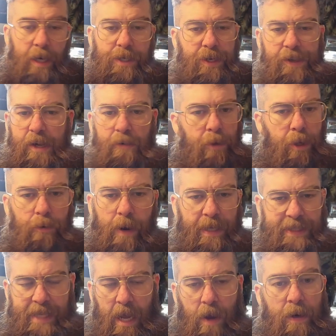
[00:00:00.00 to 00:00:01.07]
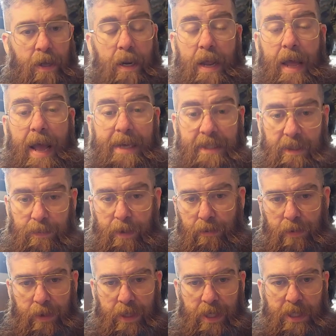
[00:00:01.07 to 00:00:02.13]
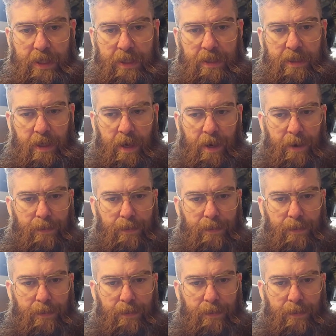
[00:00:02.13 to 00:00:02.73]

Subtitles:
It's just got really great sound, and it hasn't been released